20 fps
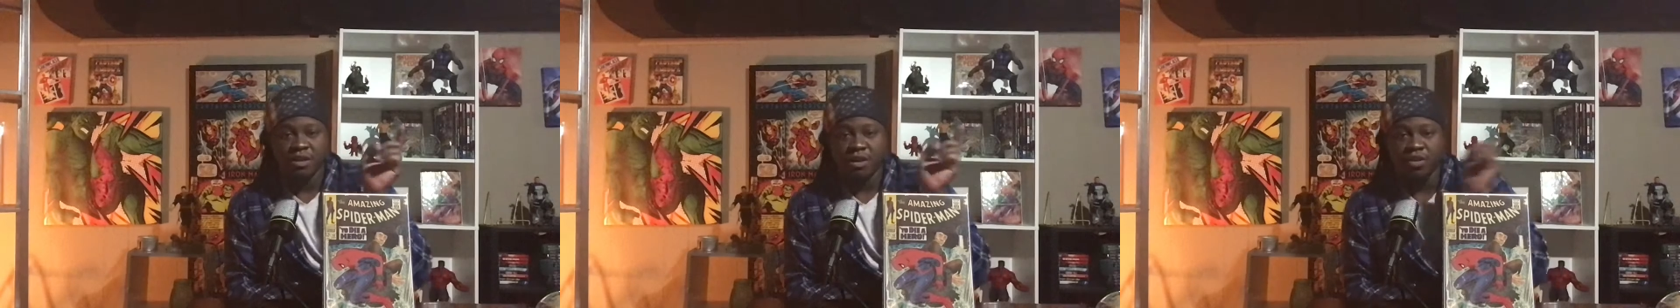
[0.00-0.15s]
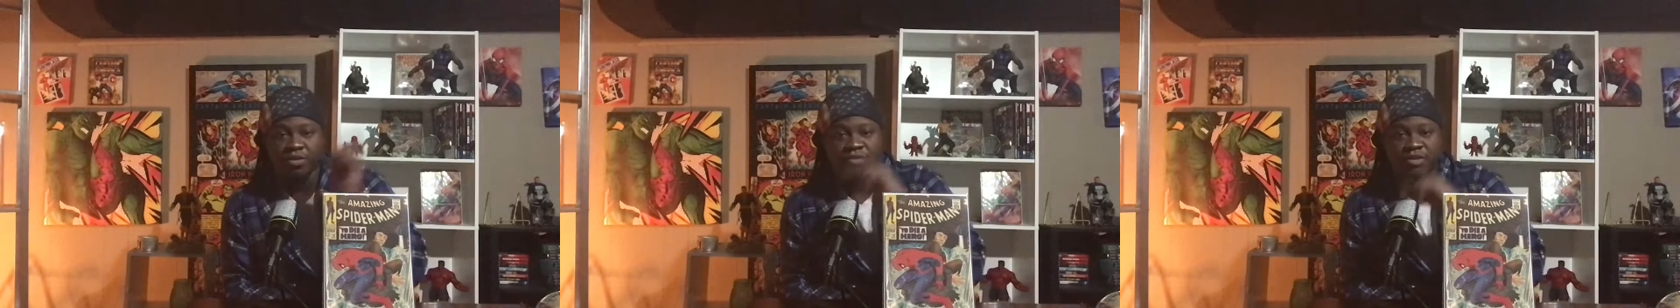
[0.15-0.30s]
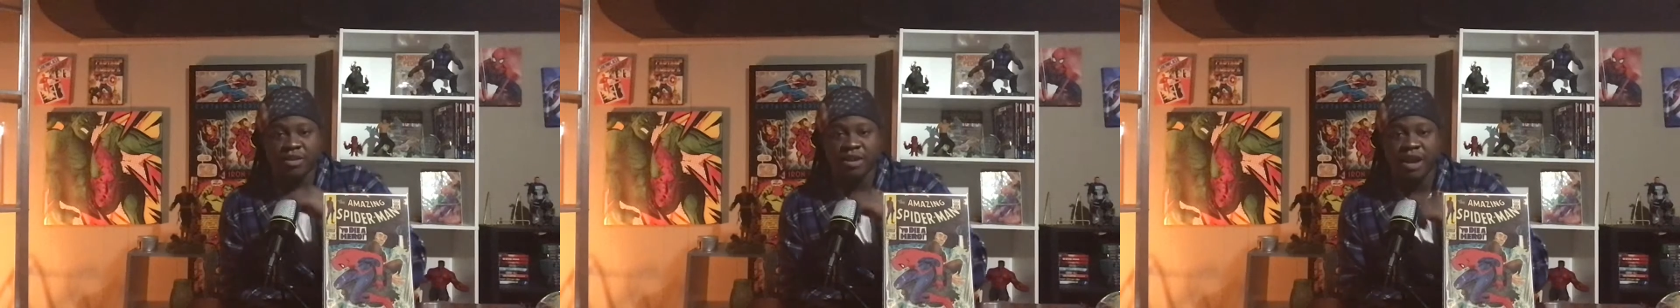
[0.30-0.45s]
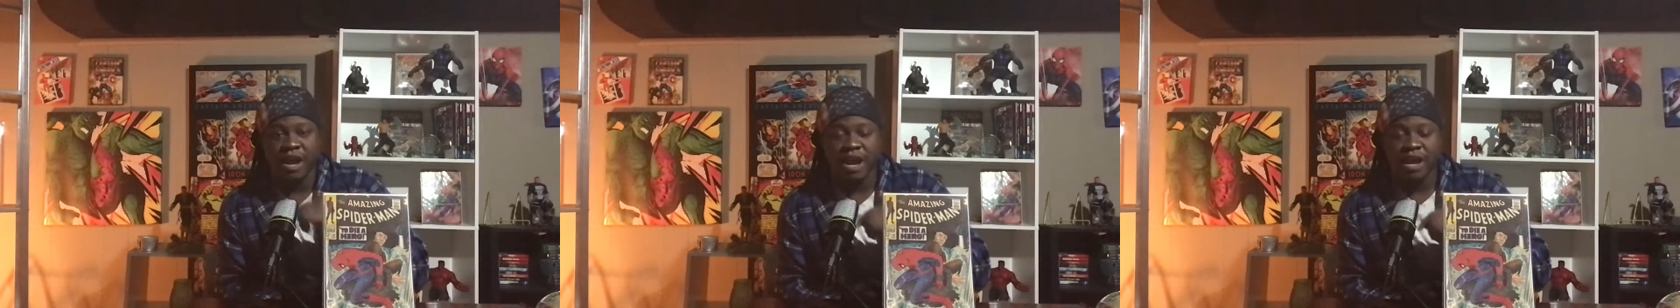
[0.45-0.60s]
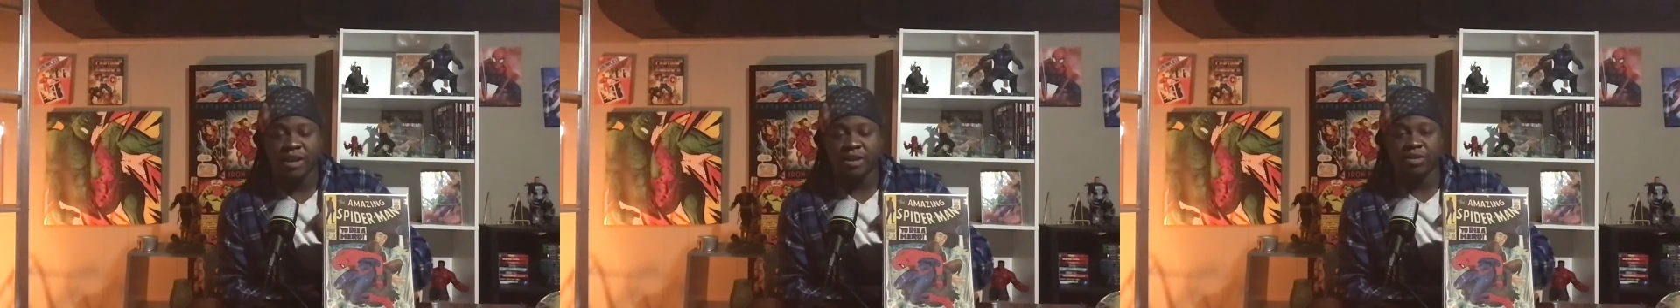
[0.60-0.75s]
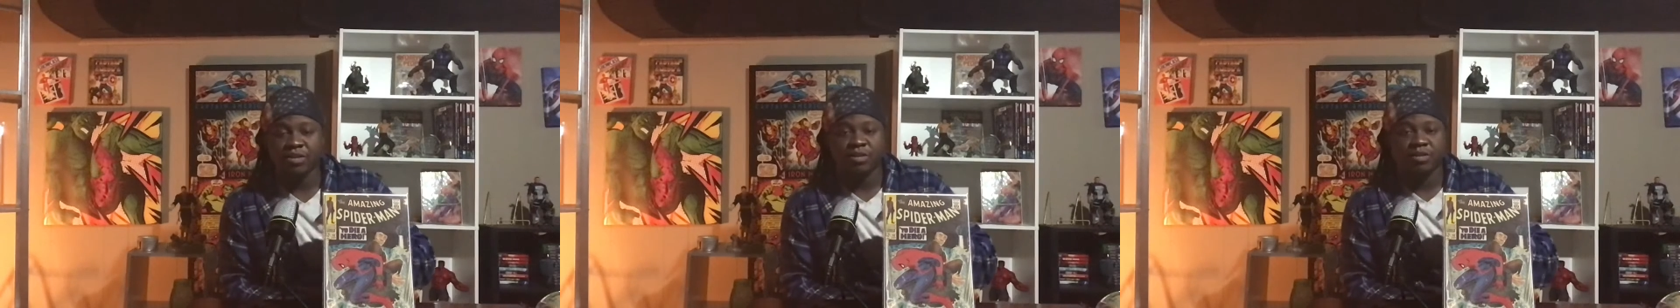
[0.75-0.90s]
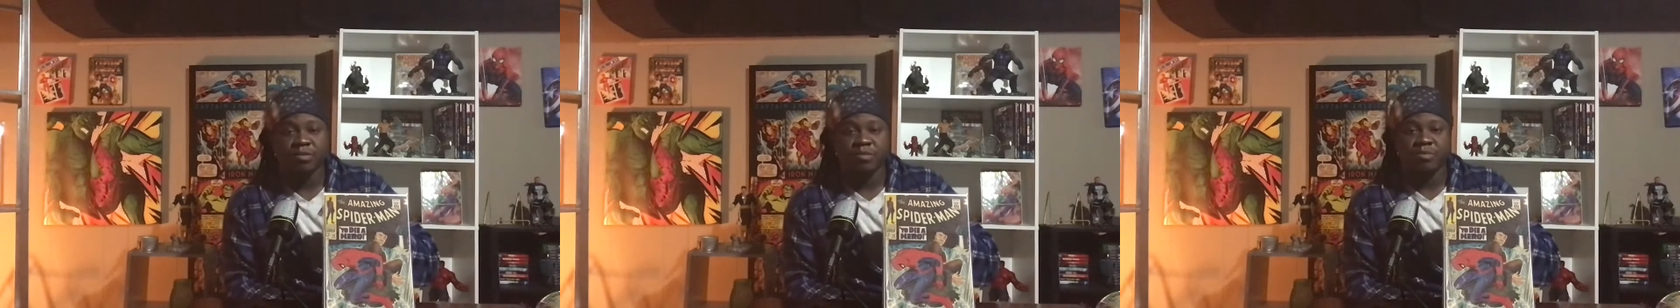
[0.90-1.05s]
overnight
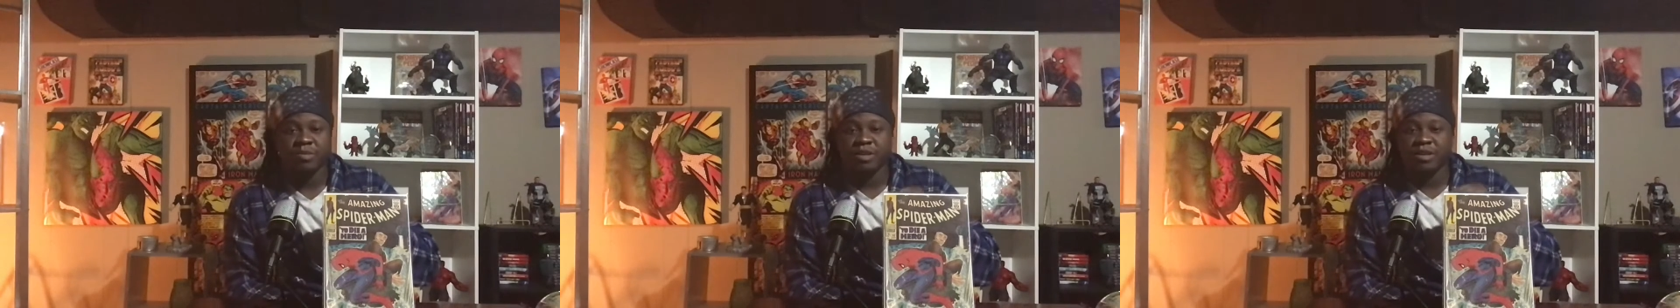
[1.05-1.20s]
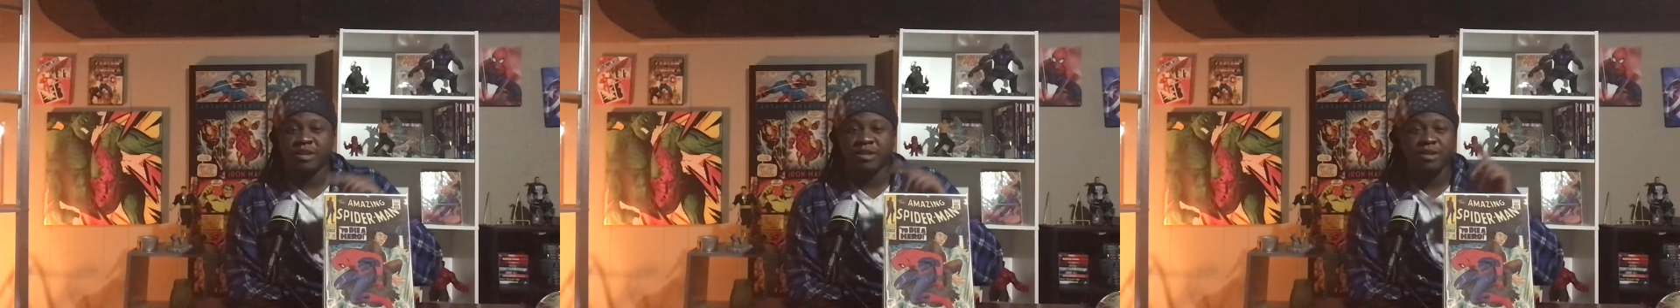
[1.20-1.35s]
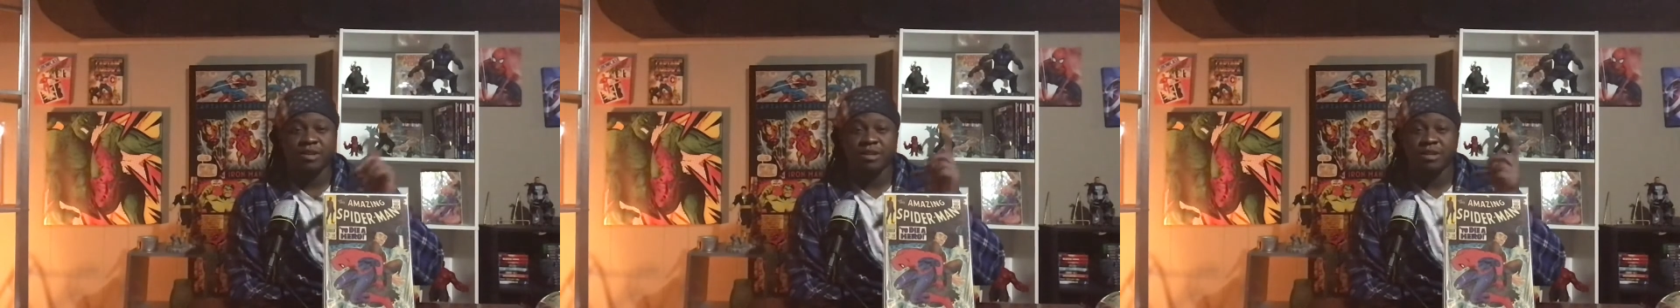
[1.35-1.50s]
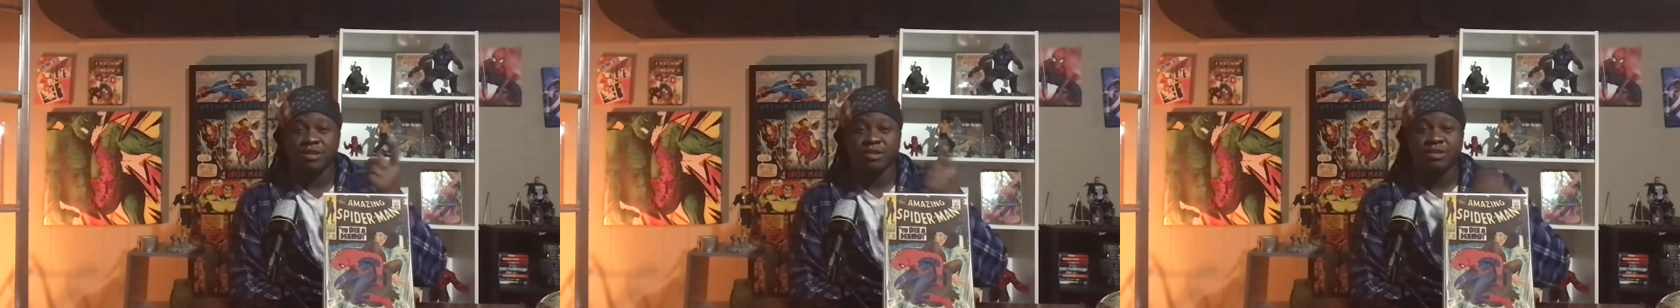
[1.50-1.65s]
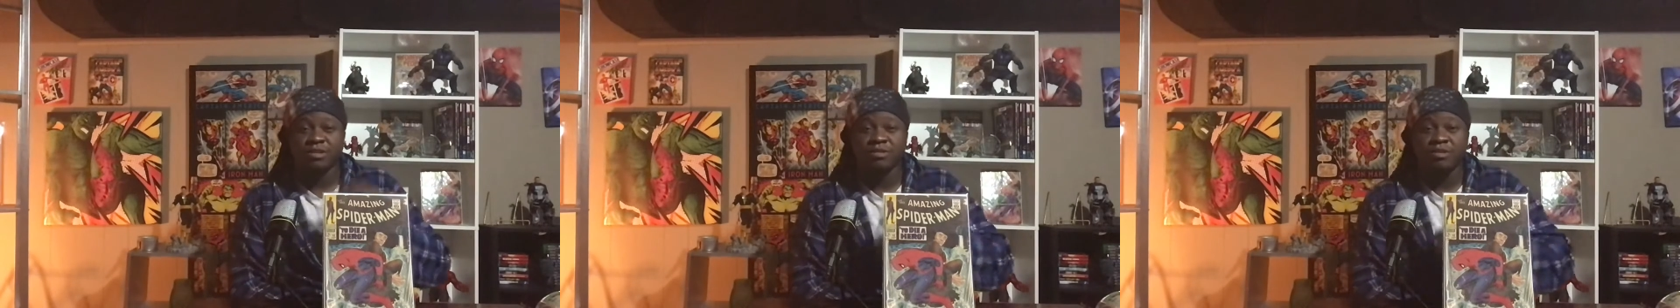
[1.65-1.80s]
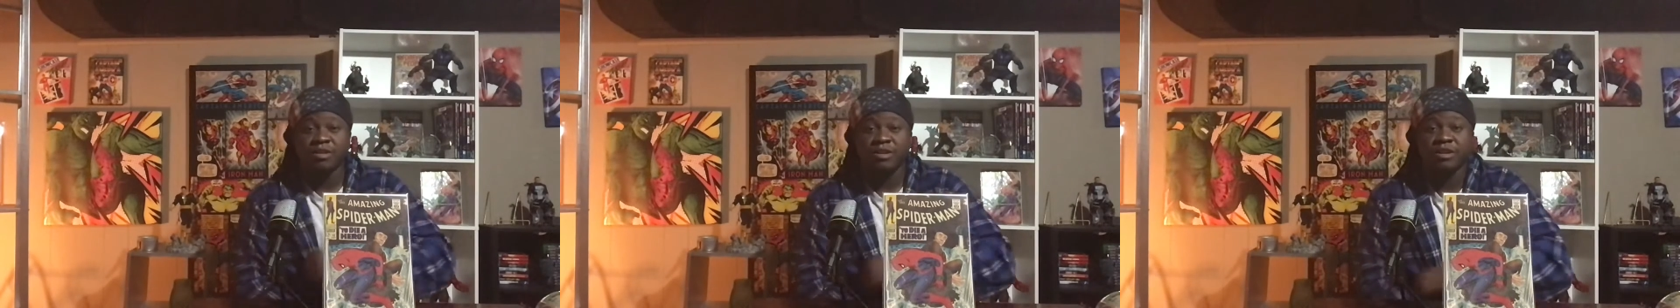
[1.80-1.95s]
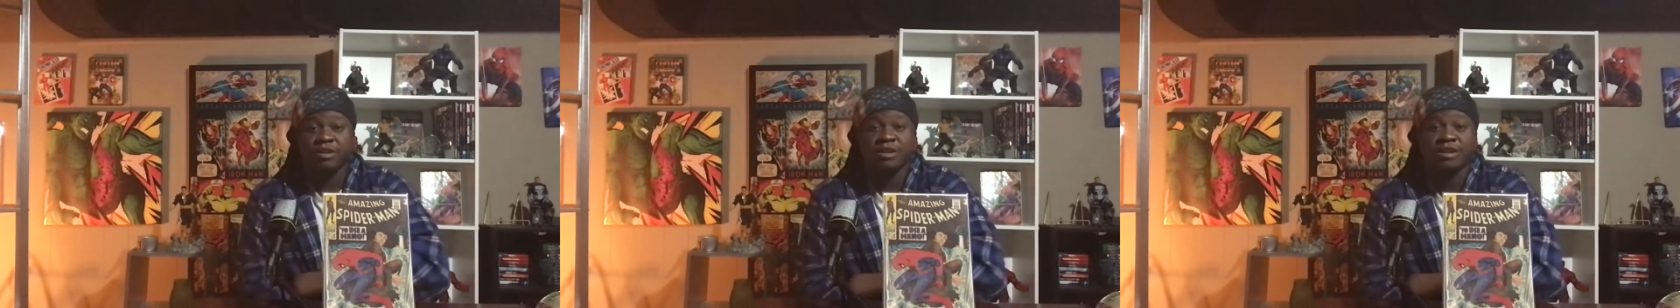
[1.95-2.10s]
it'll be a
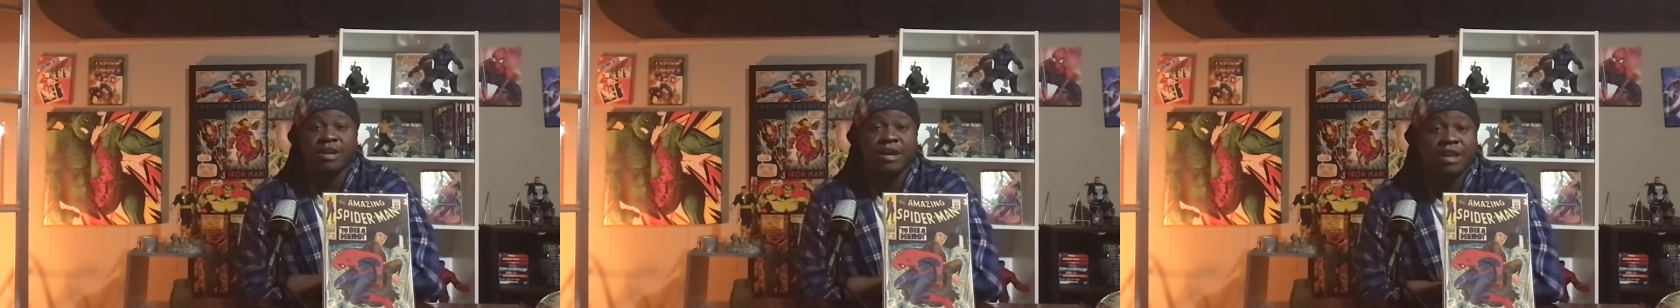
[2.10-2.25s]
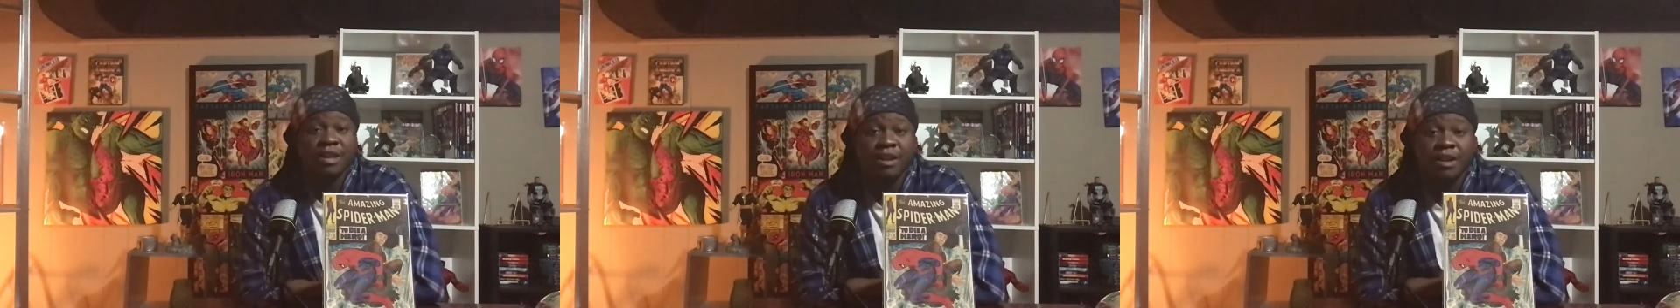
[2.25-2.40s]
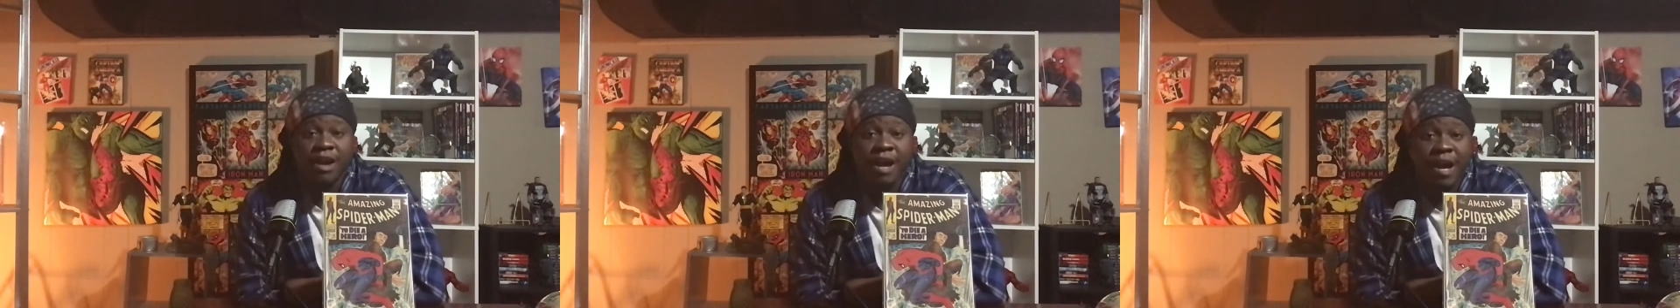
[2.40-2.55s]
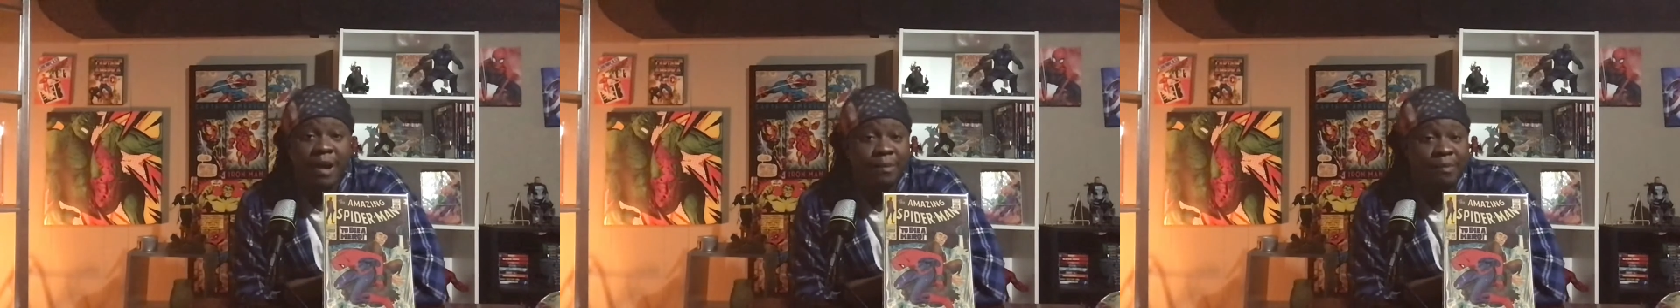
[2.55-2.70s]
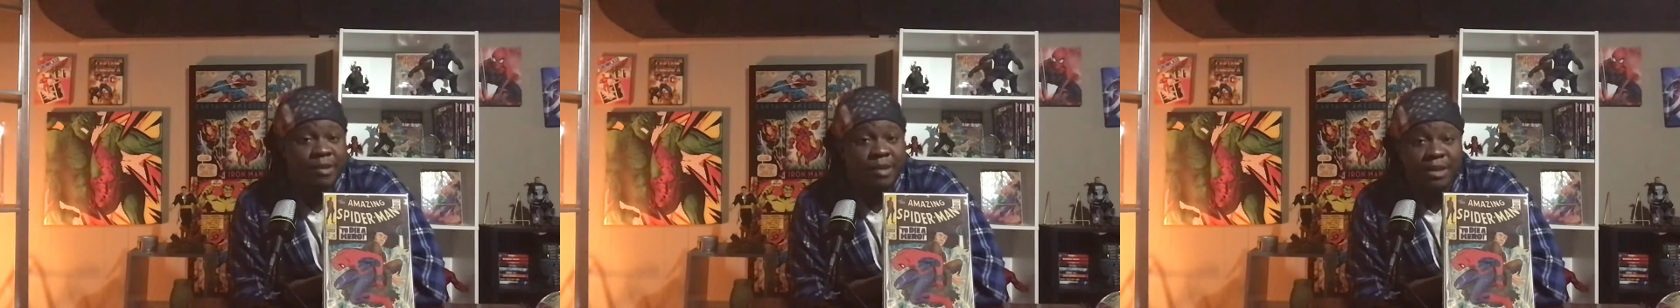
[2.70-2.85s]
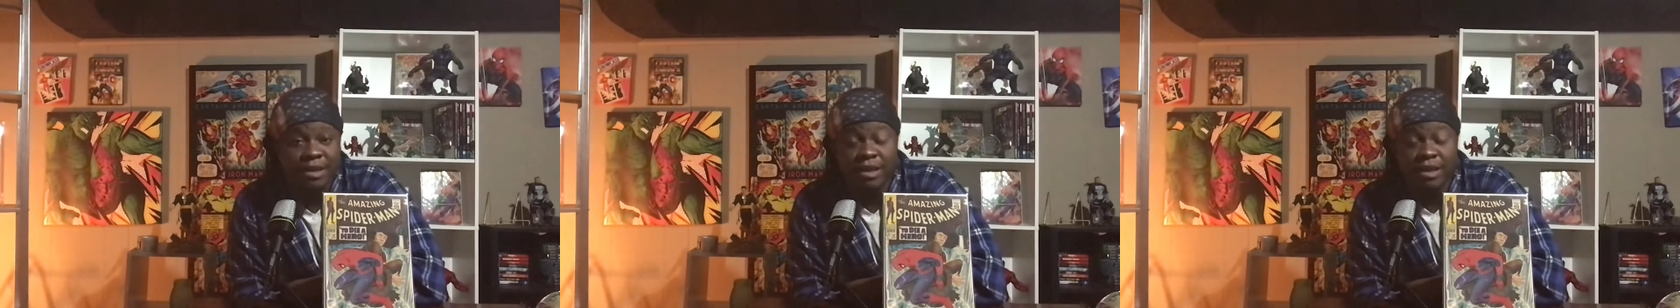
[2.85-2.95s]
$200 comic.